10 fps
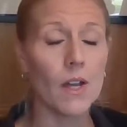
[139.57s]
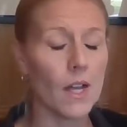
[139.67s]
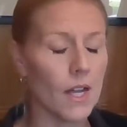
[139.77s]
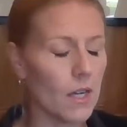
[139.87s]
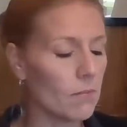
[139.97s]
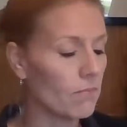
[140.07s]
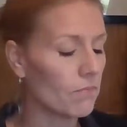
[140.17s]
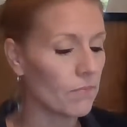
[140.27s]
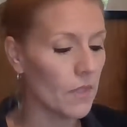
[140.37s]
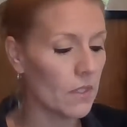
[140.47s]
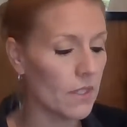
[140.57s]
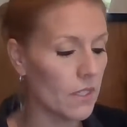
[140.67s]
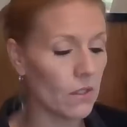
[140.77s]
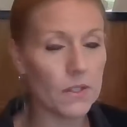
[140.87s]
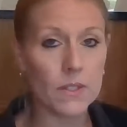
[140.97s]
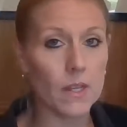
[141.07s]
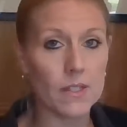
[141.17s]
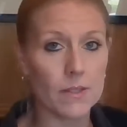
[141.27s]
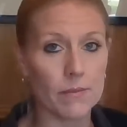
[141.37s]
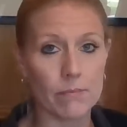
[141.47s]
It's still as